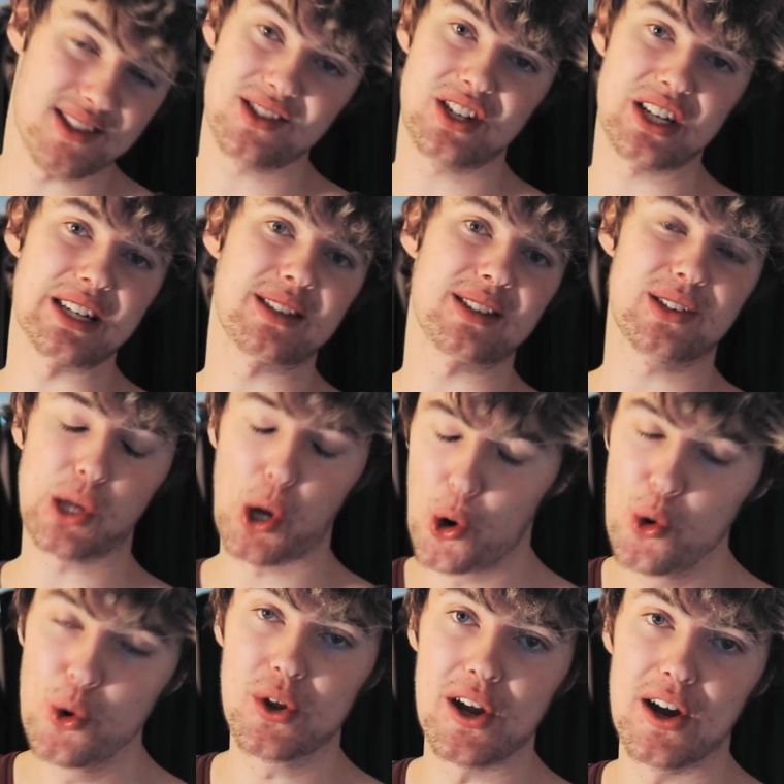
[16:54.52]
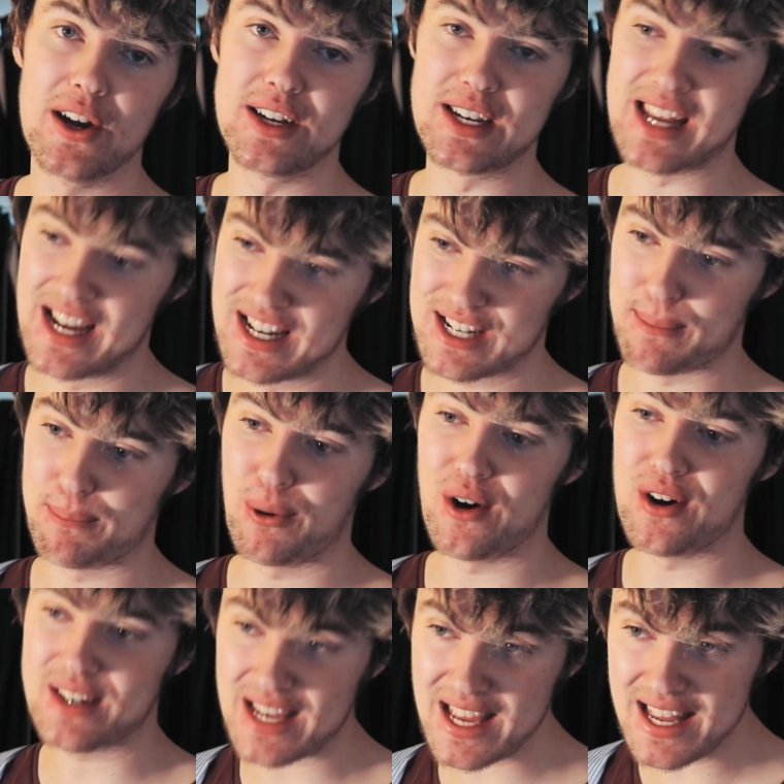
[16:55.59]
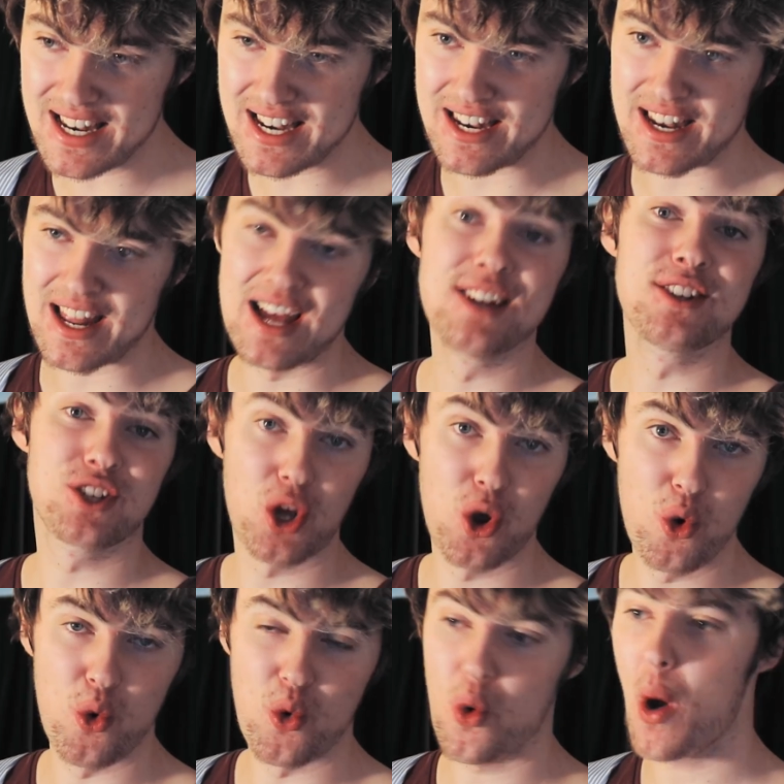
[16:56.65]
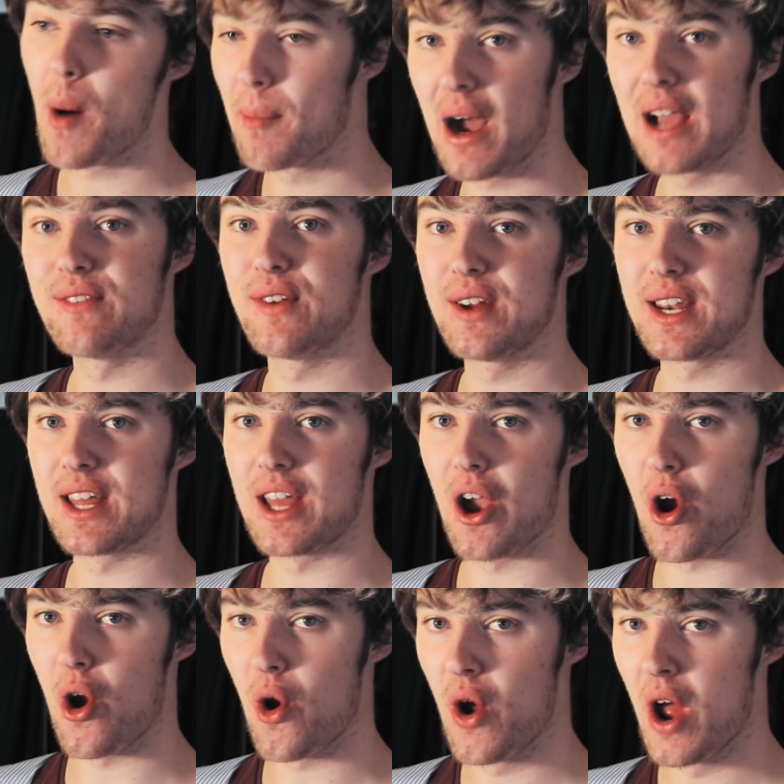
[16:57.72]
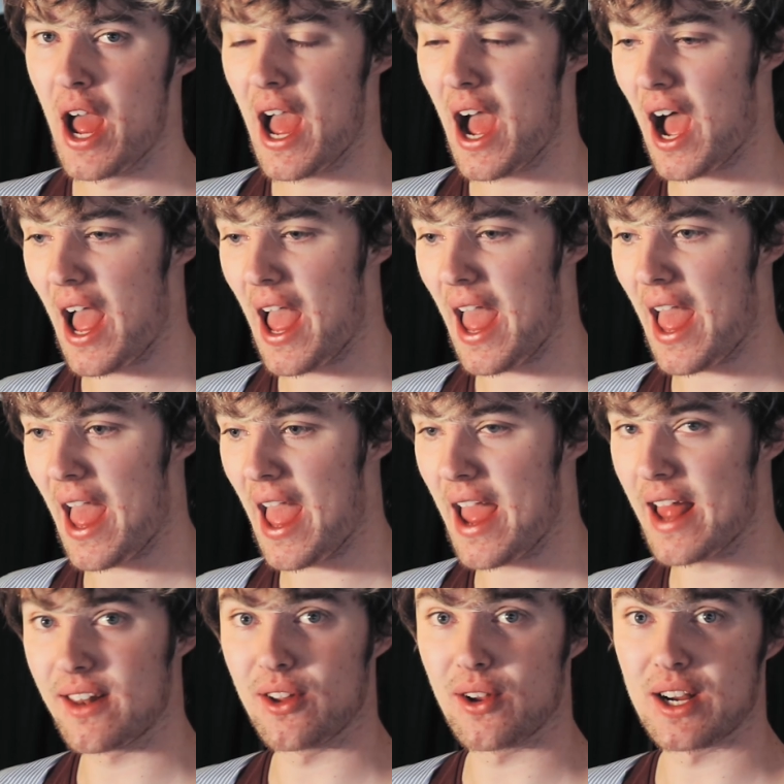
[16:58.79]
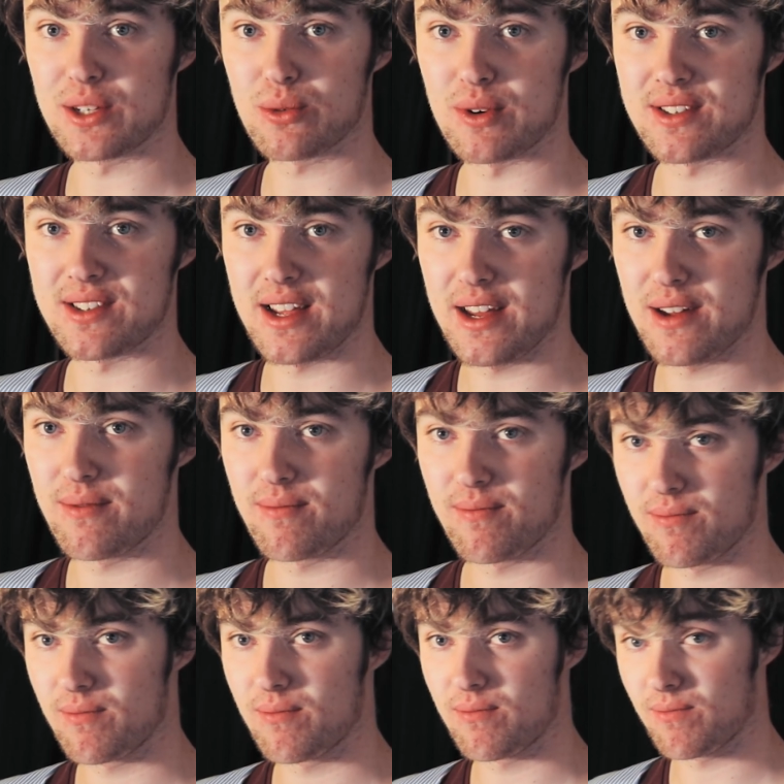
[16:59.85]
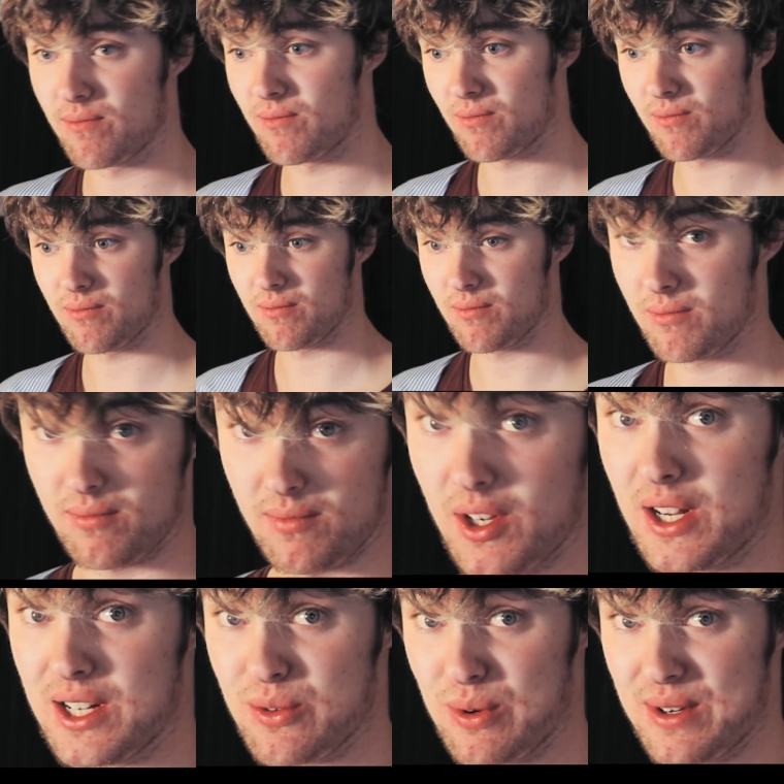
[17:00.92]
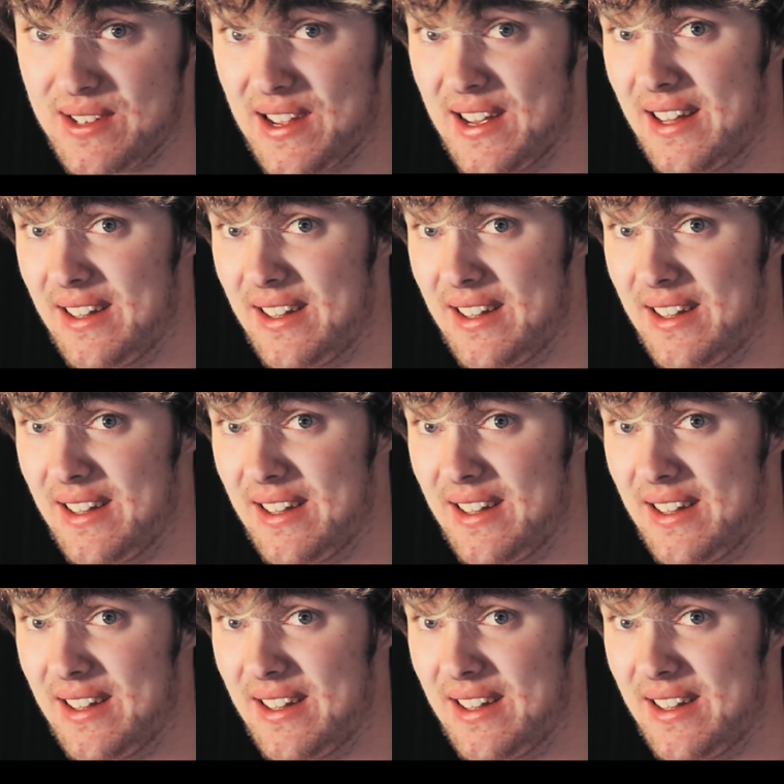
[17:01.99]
is just too good to put in to my video. And you guys want to see it? You guys want to see